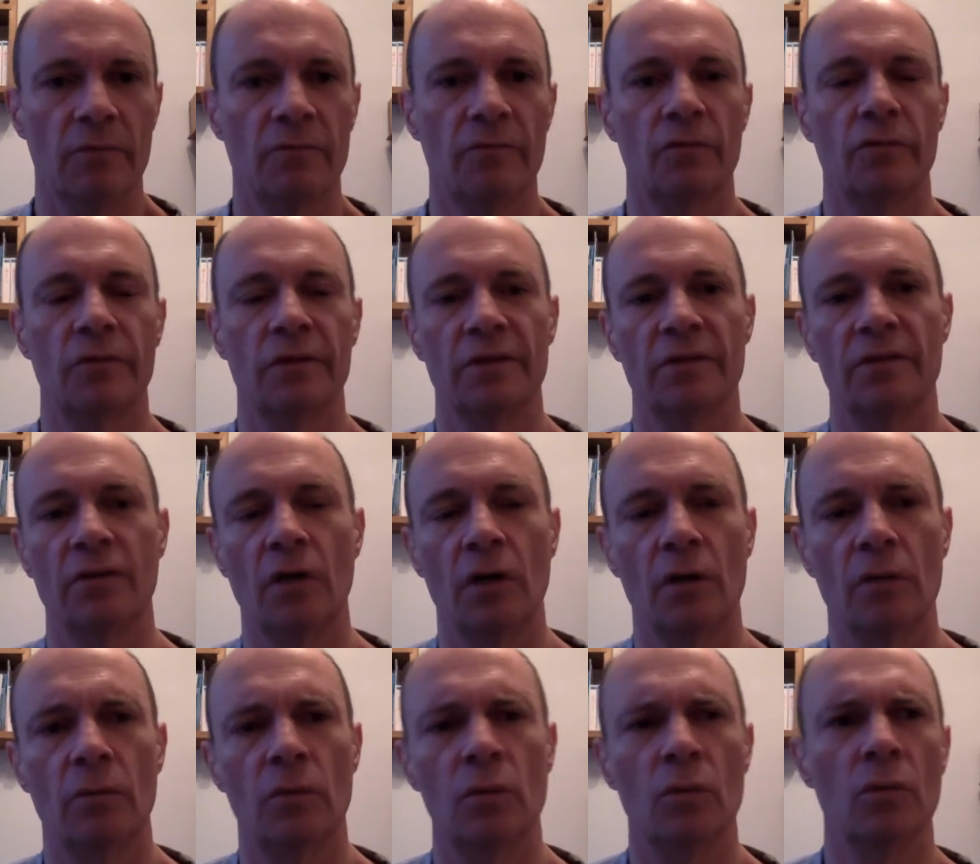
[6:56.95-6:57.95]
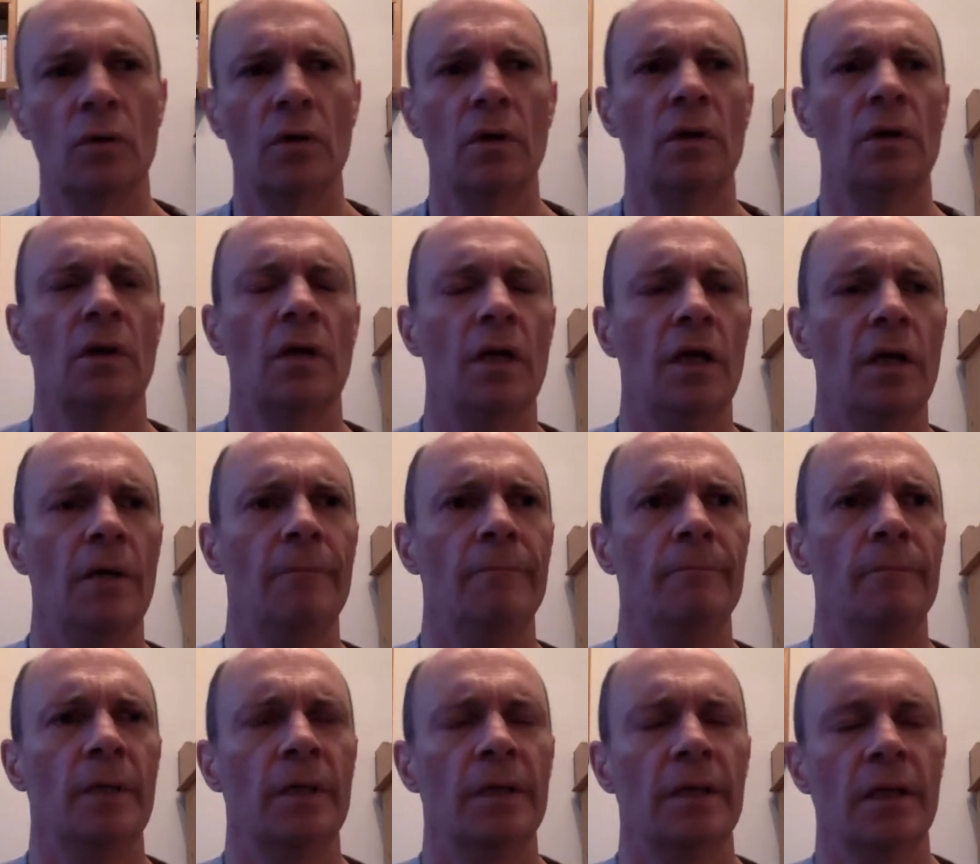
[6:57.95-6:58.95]
For example,
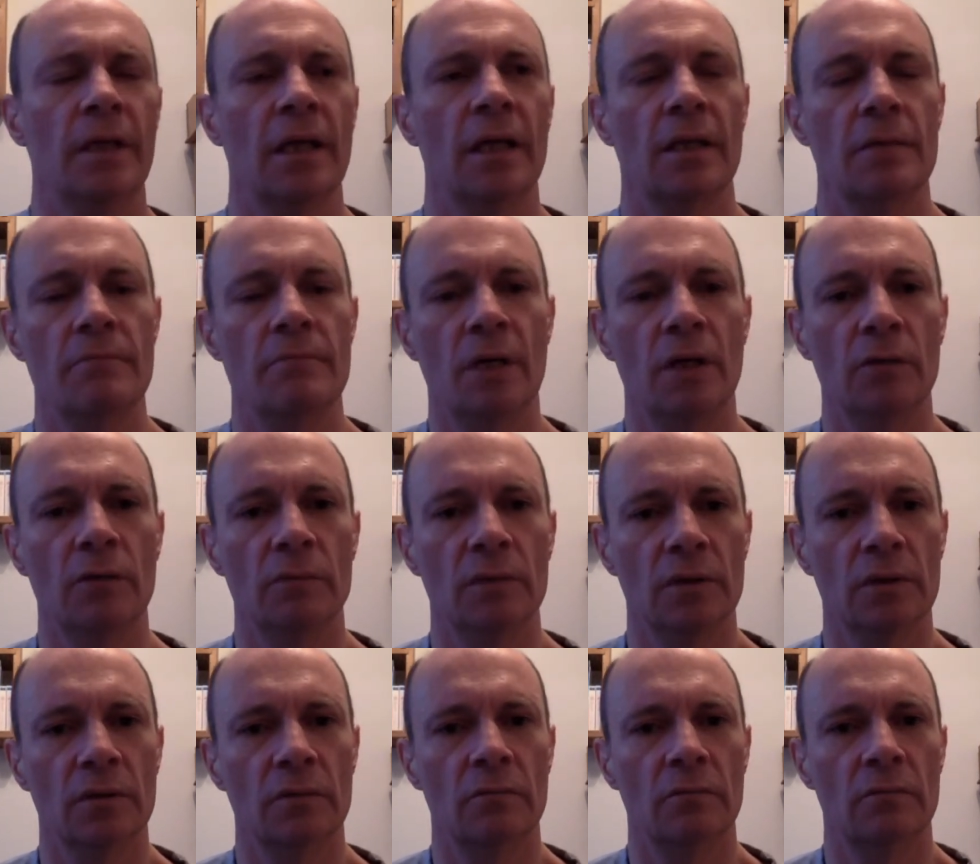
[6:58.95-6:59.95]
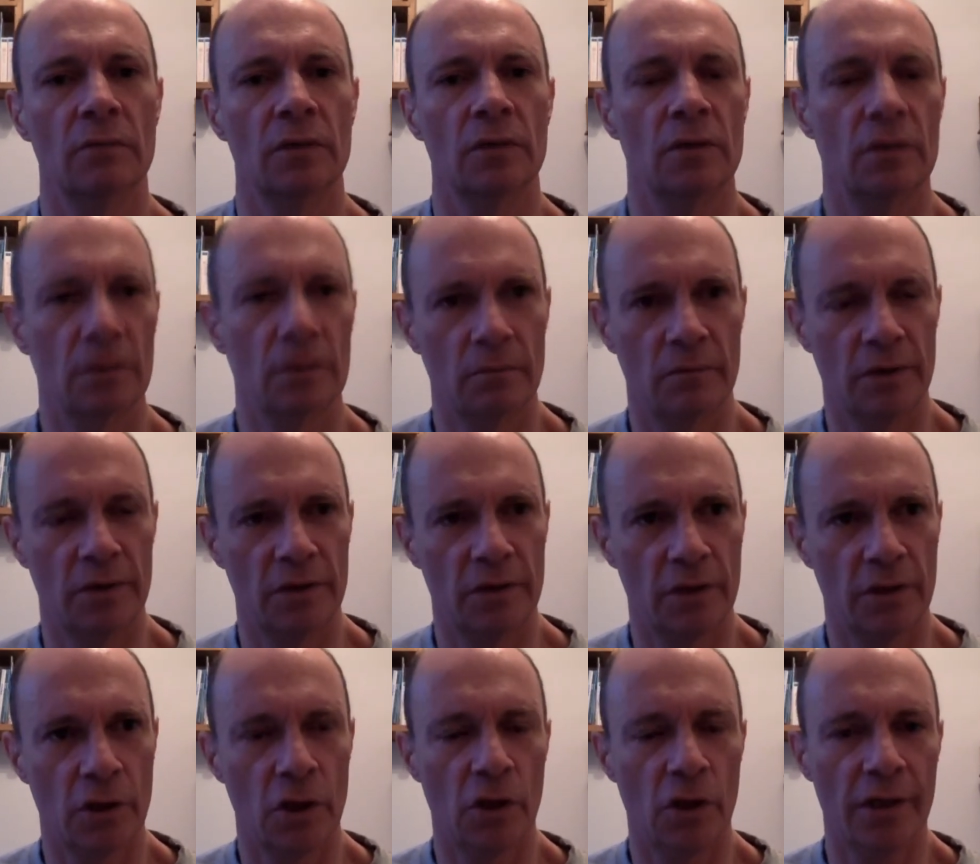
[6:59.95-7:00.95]
I think at the moment, this is
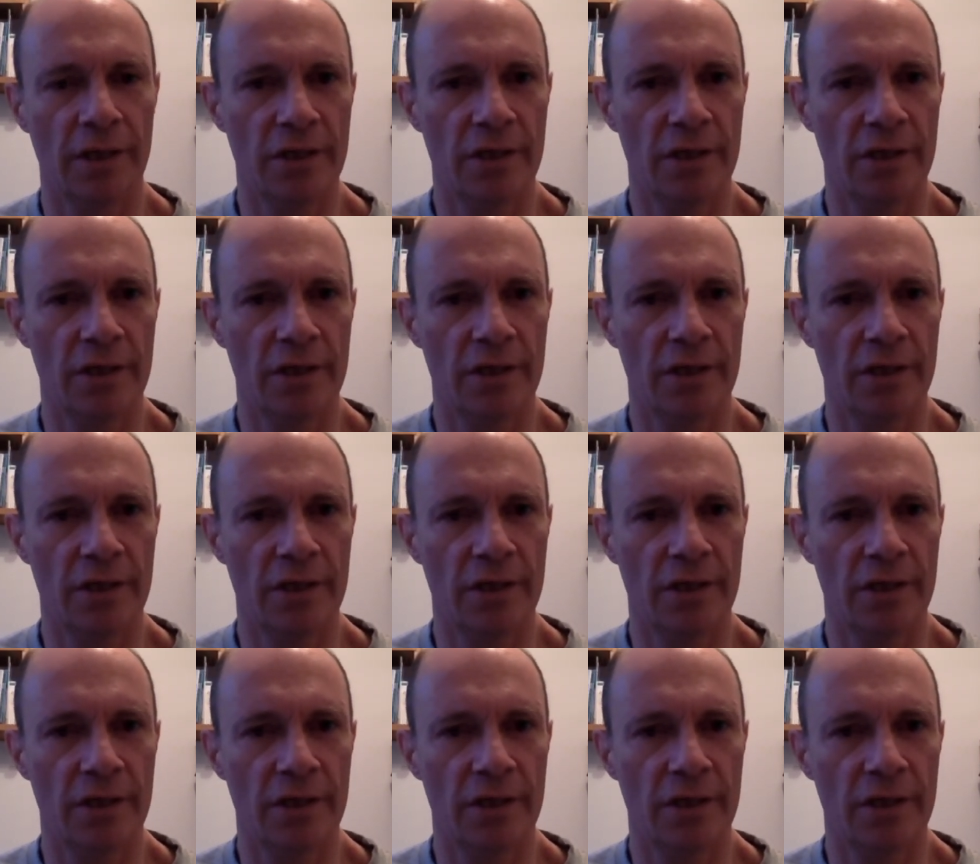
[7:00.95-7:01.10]
early